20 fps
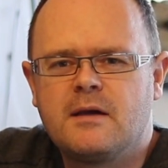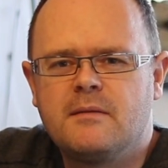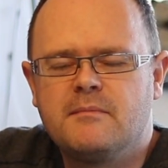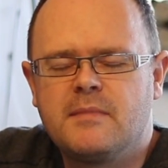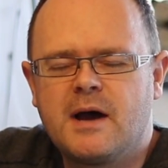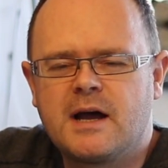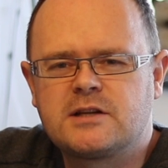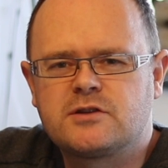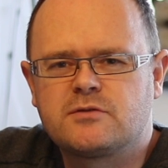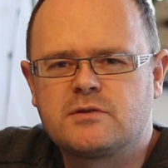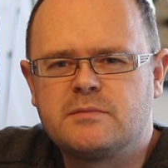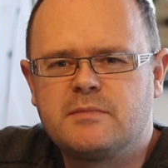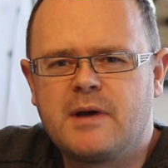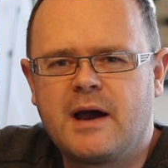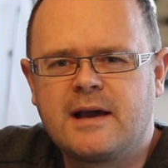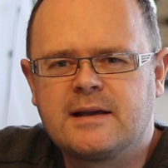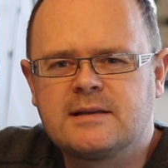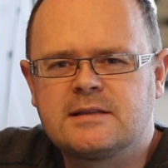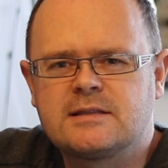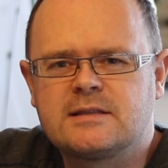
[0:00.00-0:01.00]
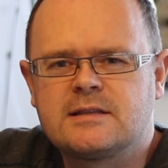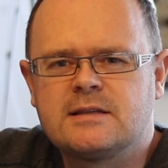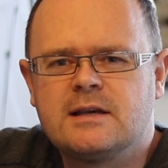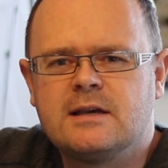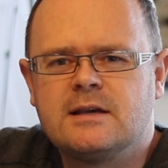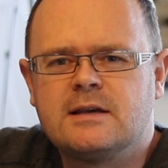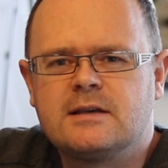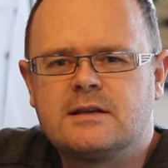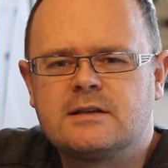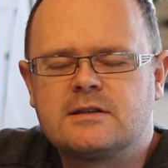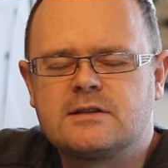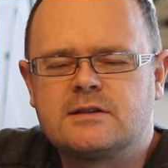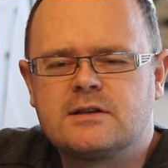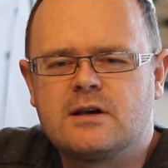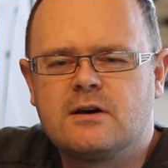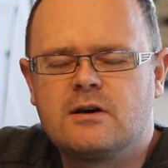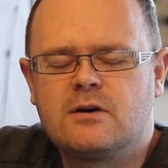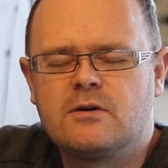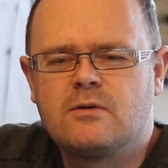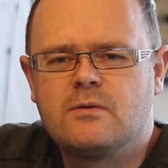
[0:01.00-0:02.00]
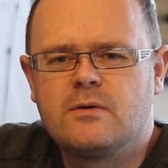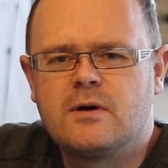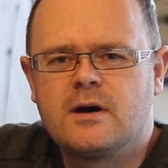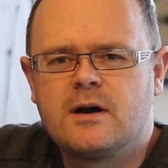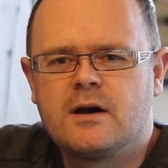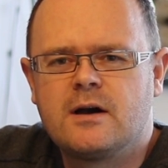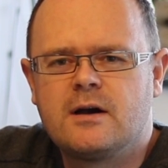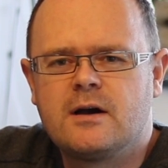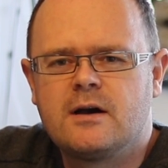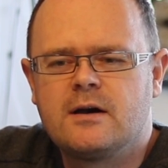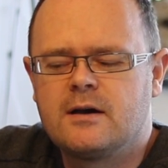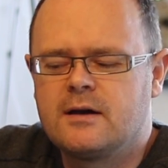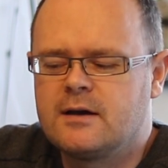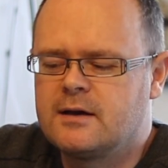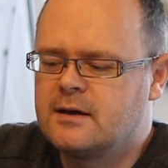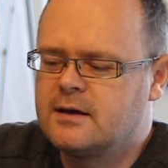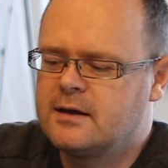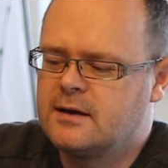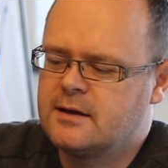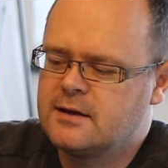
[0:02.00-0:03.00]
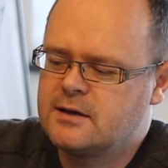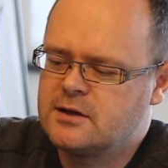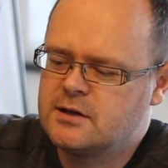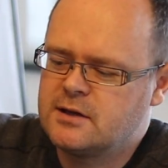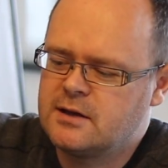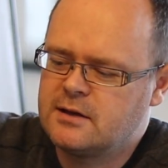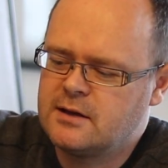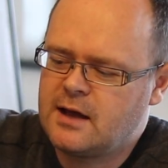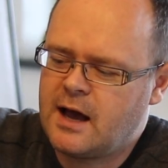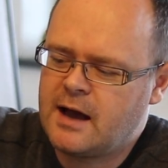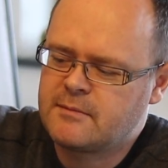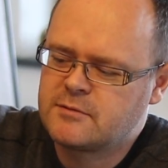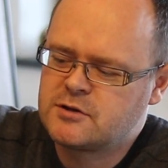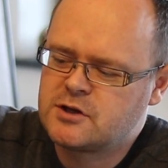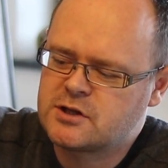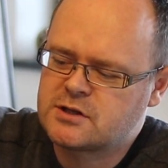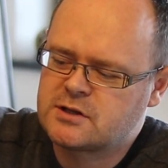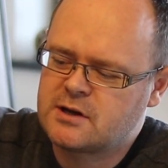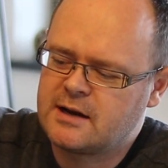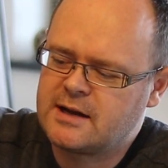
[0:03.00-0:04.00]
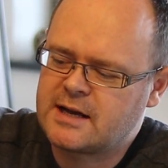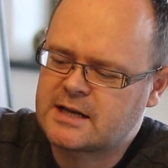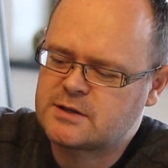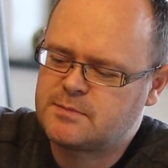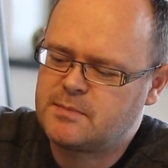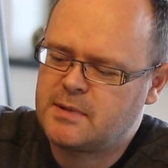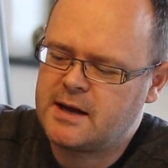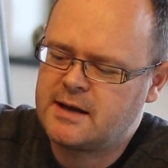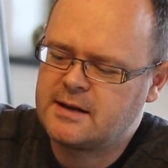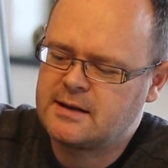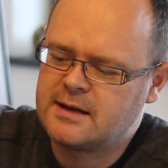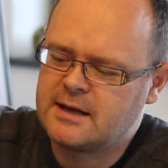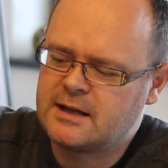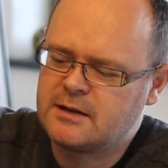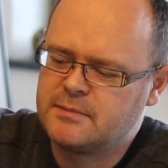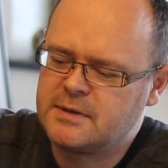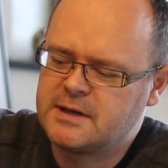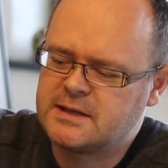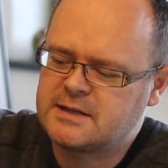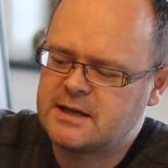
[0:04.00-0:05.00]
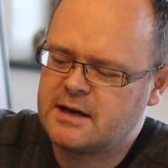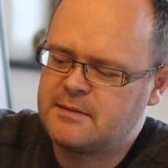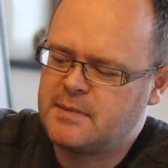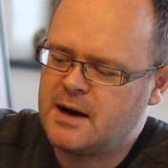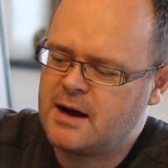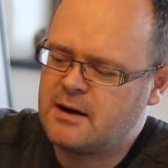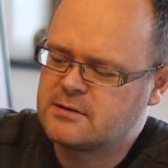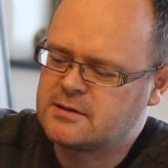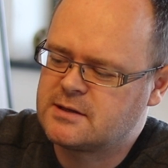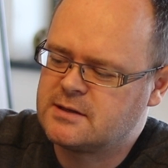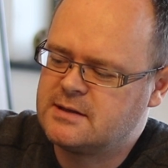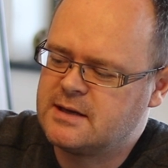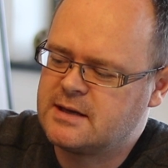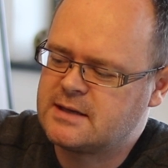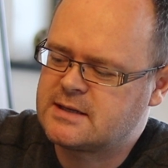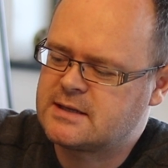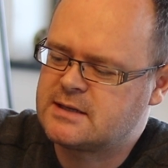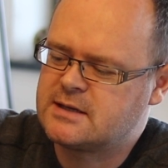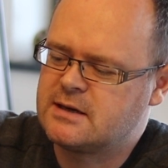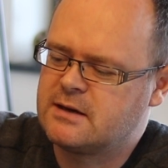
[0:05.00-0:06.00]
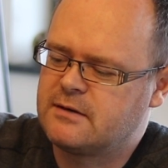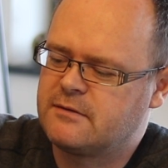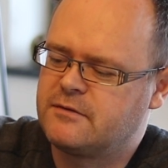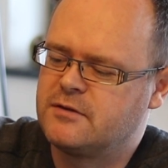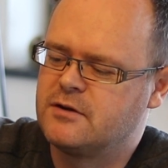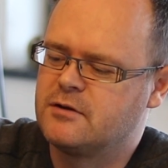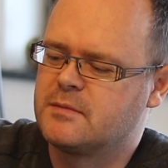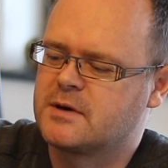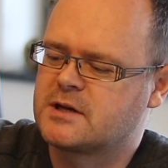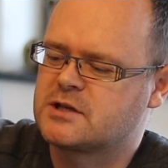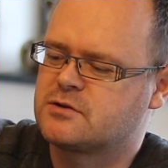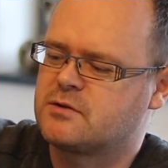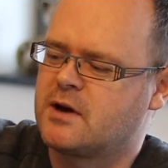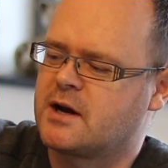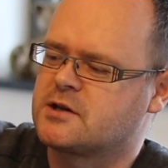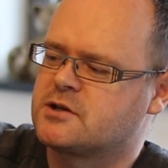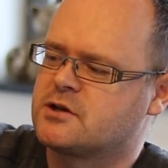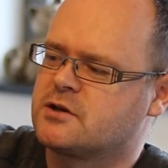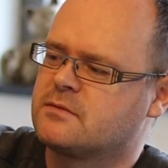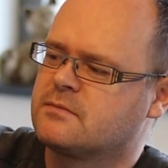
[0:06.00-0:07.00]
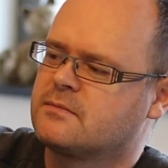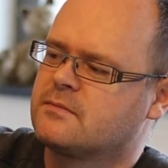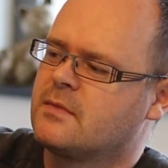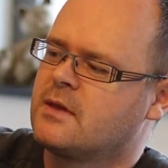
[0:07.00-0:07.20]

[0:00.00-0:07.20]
battery banks. So I'm just gonna explain a little bit about this fume extractor.